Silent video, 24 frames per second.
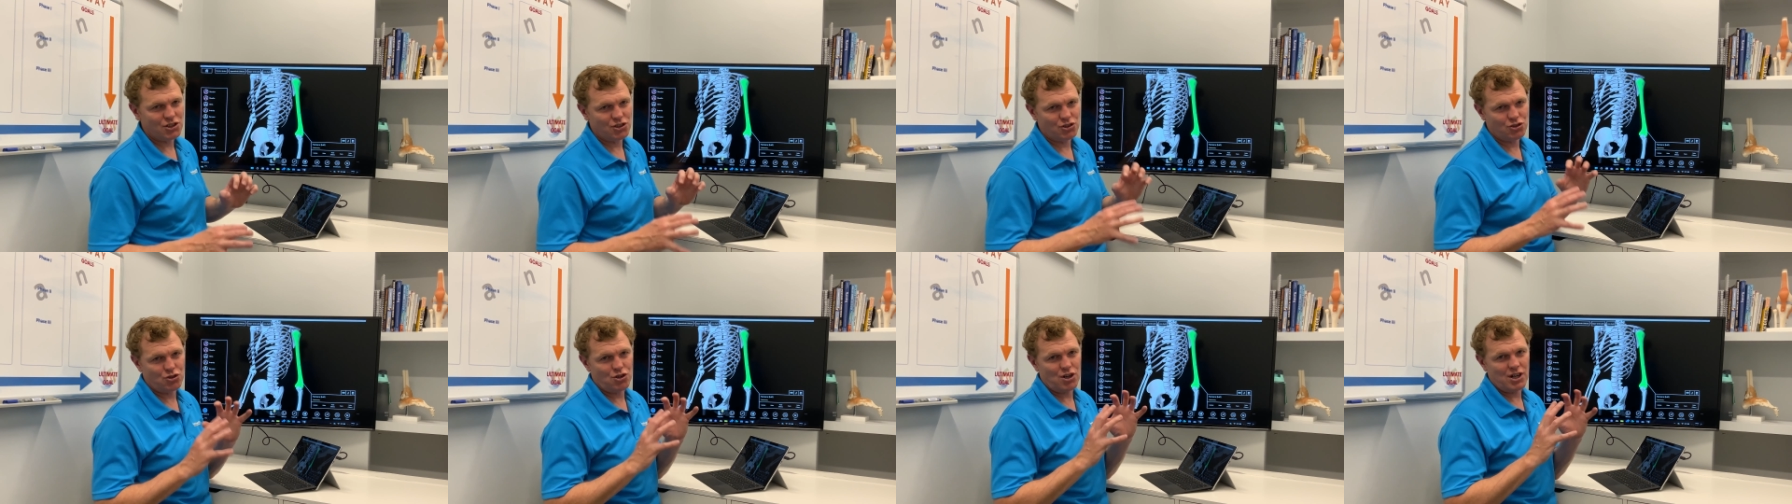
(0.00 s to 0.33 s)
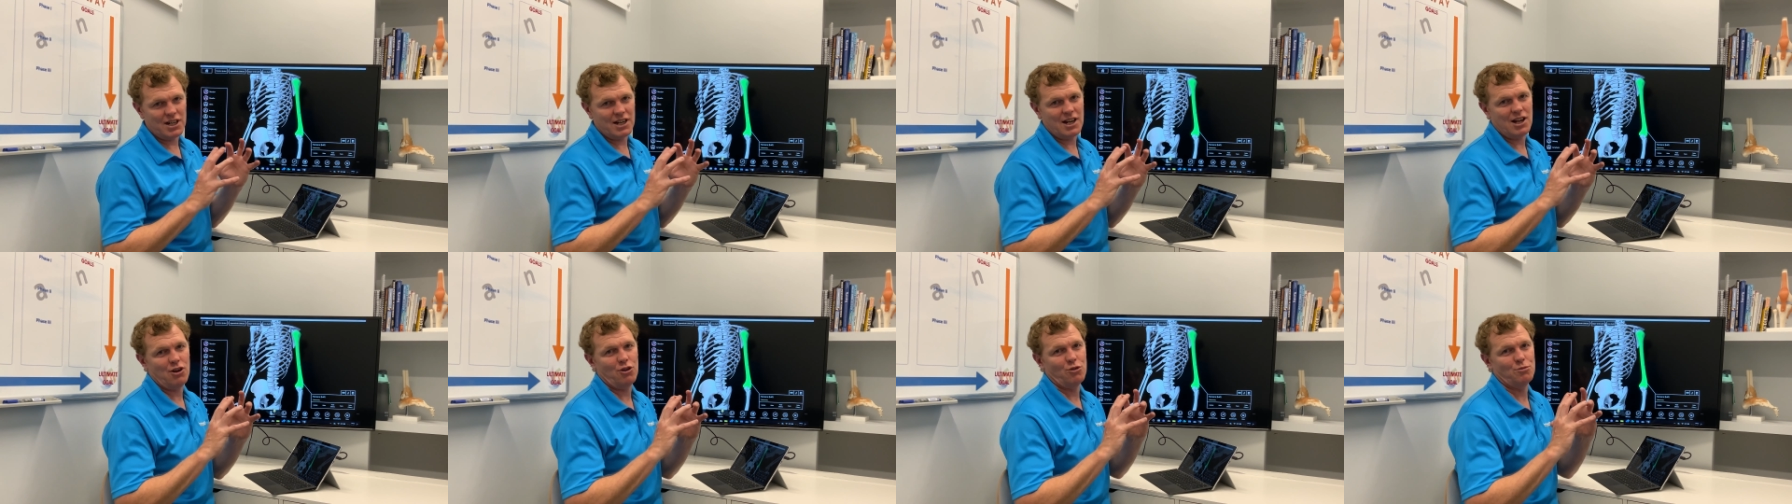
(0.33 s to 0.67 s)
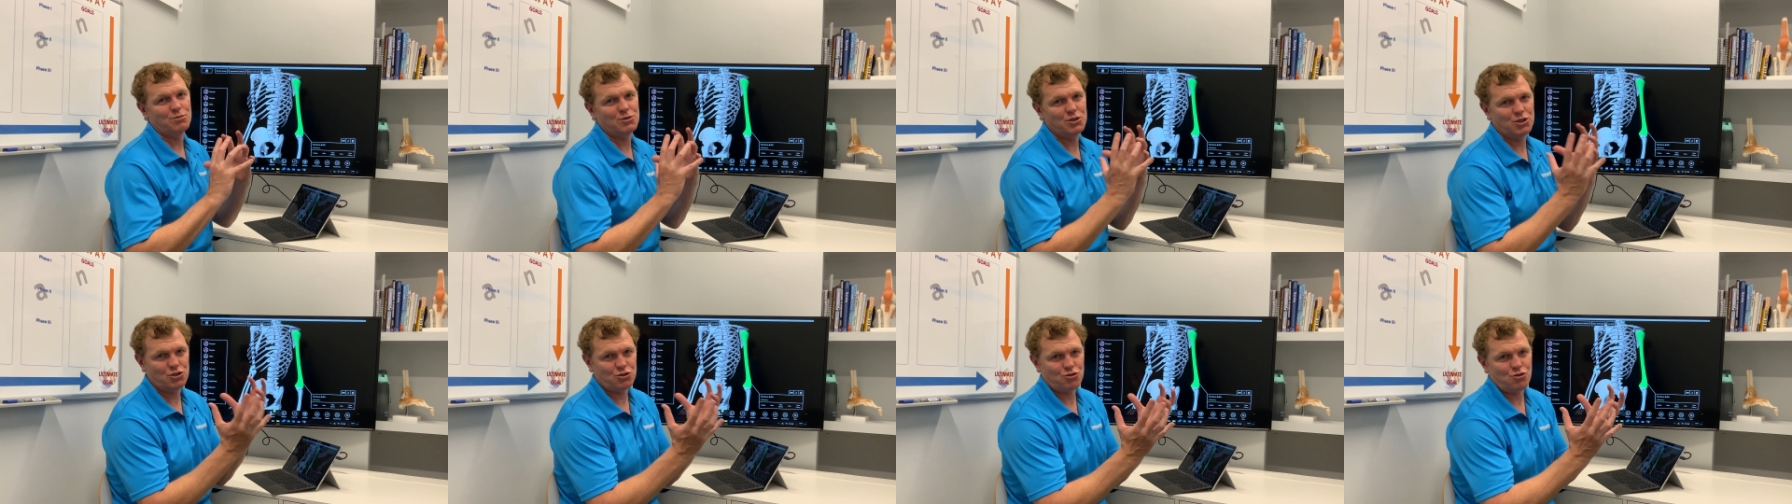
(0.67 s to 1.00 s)
to try and
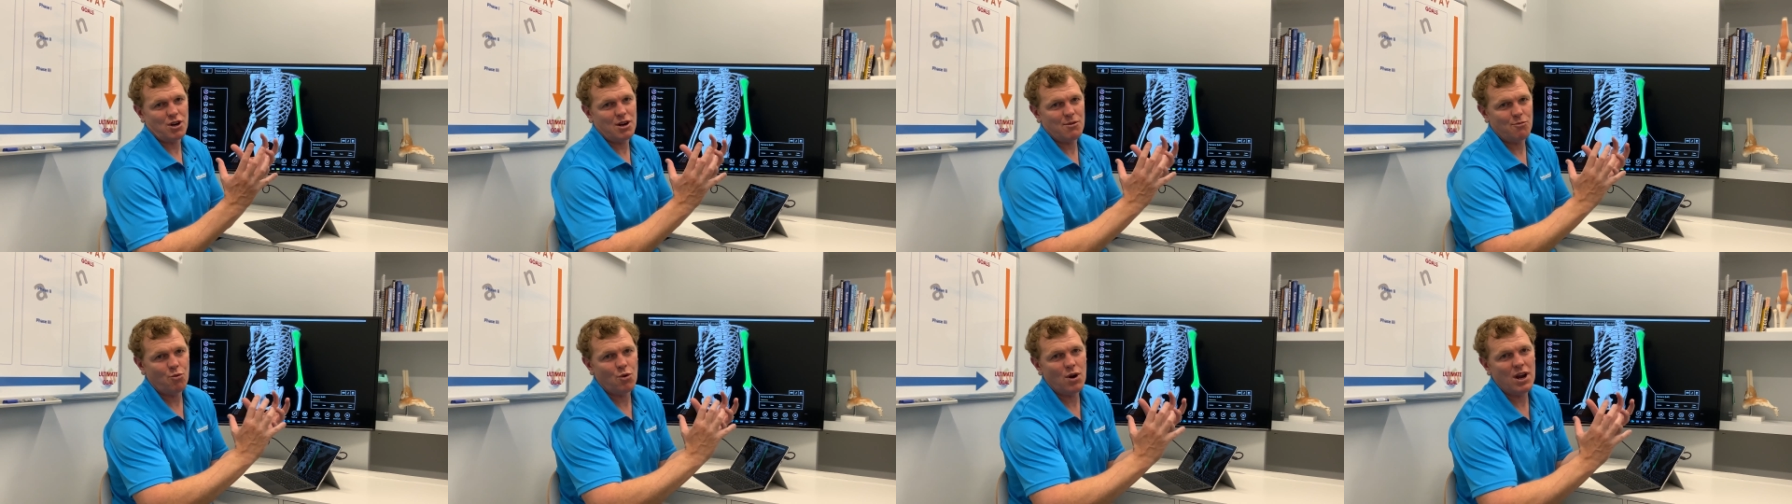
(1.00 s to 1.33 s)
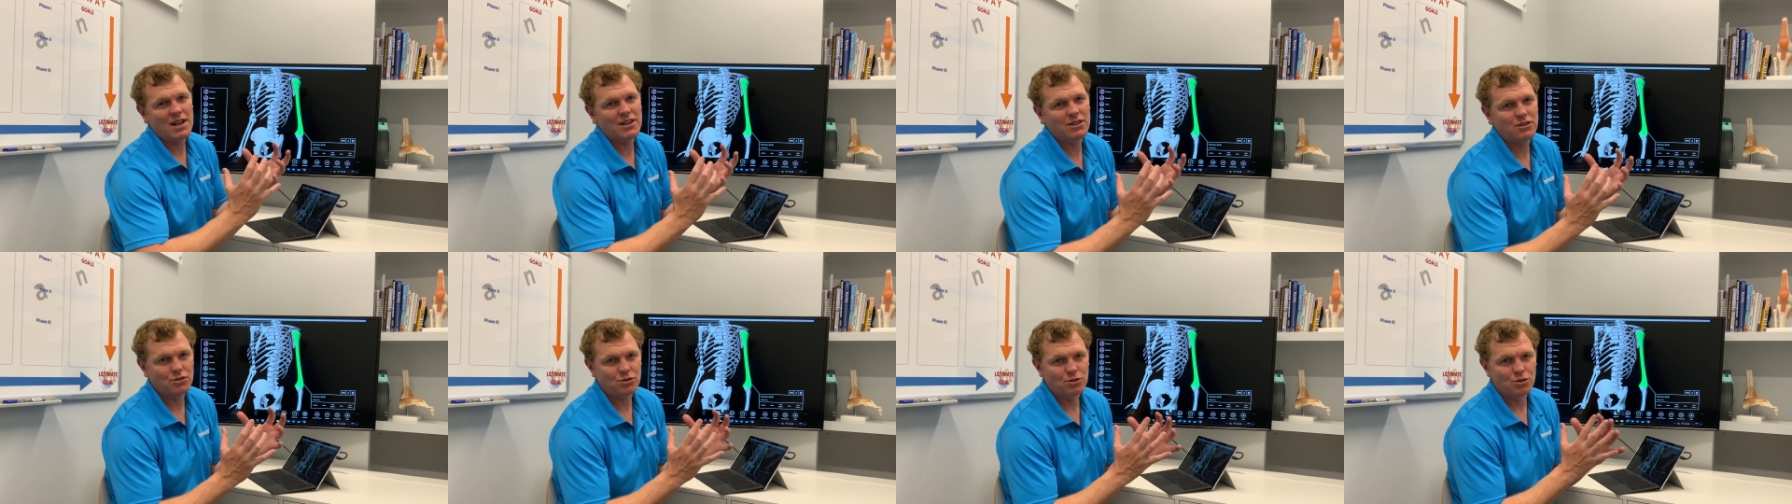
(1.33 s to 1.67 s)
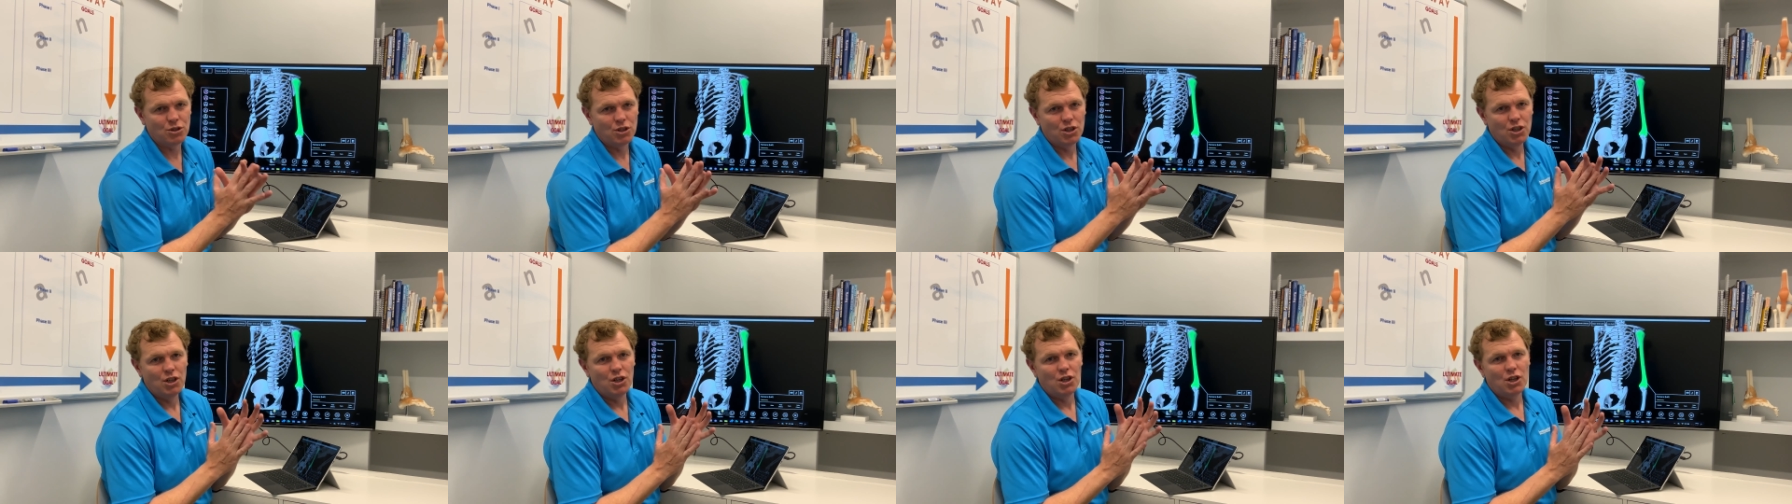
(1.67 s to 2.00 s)
help describe where you're